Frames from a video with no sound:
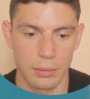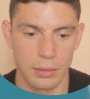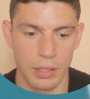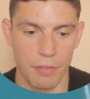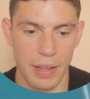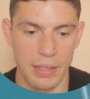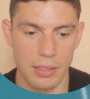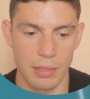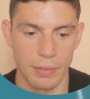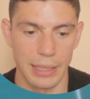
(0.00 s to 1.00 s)

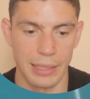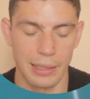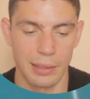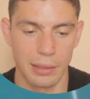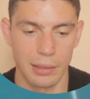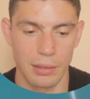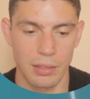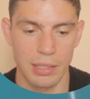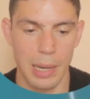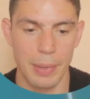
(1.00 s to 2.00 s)
defensively,
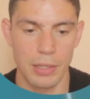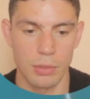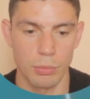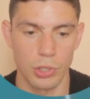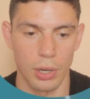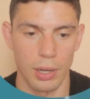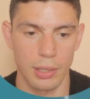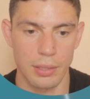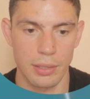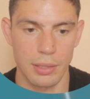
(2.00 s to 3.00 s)
slipping some
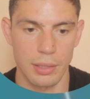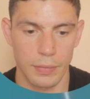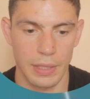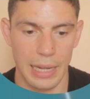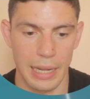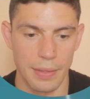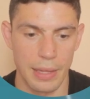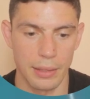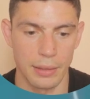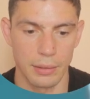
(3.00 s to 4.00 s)
shots and
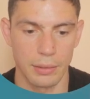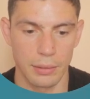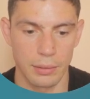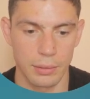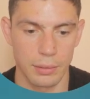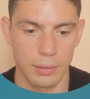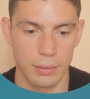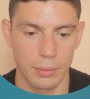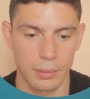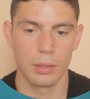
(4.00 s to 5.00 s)
then
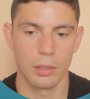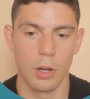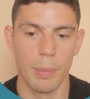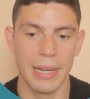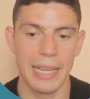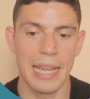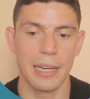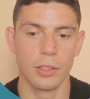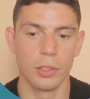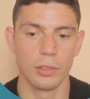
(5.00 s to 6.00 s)
coming in
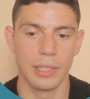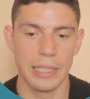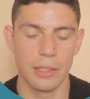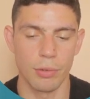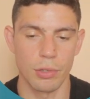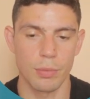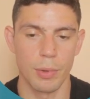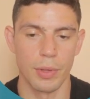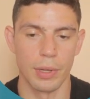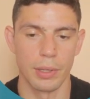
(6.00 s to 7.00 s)
and underneath for a
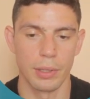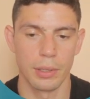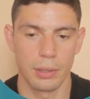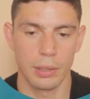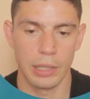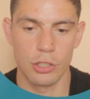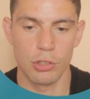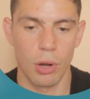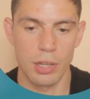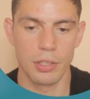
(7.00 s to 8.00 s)
smother. He
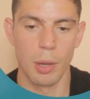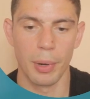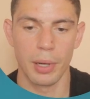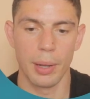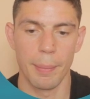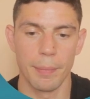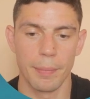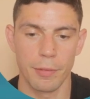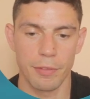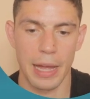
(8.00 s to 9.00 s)
tries an uppercut,
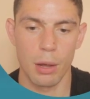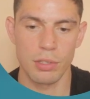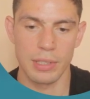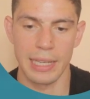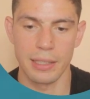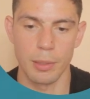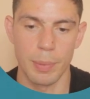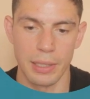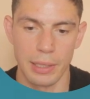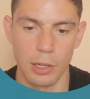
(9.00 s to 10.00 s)
fails, and they end up
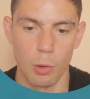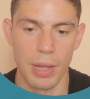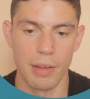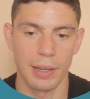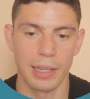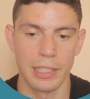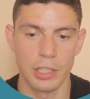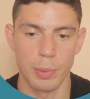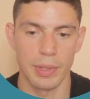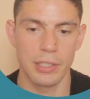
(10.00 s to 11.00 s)
in a little bit of a
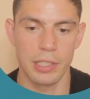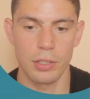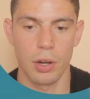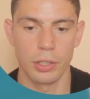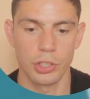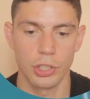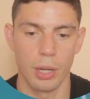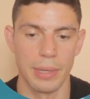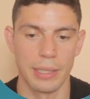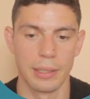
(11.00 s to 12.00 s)
clinch. But this is kind of
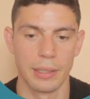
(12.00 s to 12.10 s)
showing